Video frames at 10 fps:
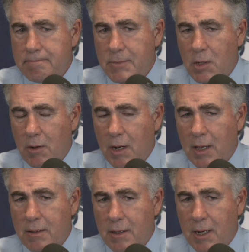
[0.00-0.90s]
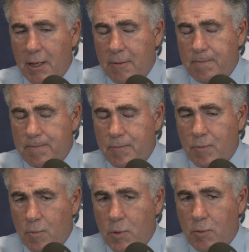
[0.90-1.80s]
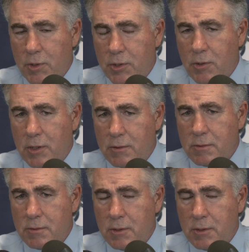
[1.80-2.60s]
you know I like I like what we're doing.